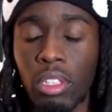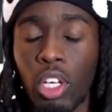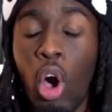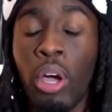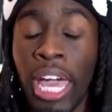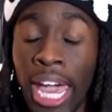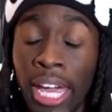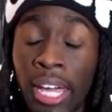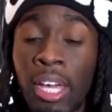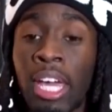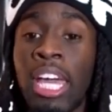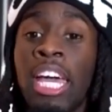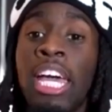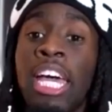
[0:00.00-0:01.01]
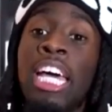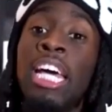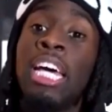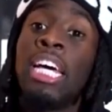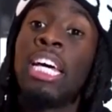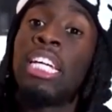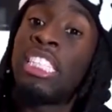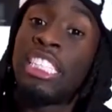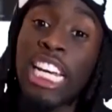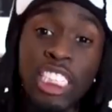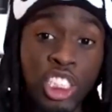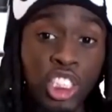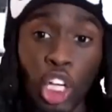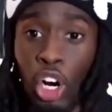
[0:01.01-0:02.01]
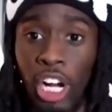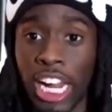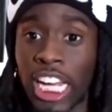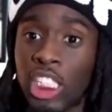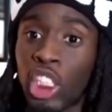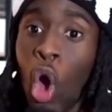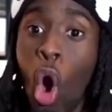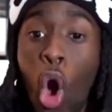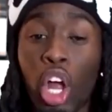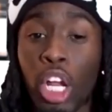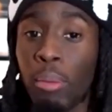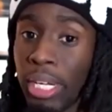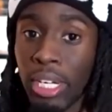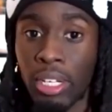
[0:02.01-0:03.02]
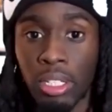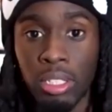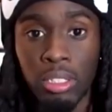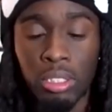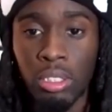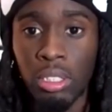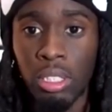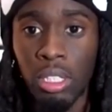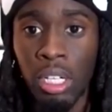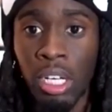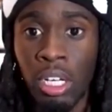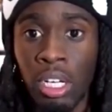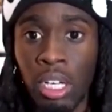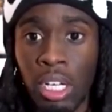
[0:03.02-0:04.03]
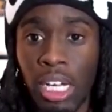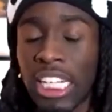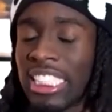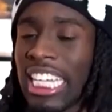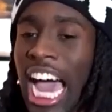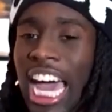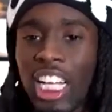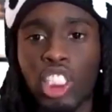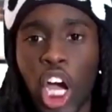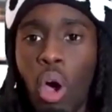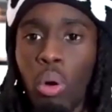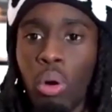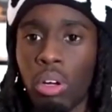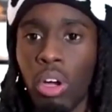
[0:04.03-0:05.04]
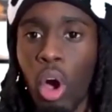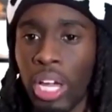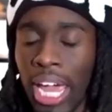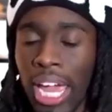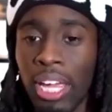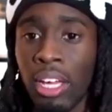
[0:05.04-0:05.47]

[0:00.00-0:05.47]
Okay? Sister is calling me. It's not a joke, okay?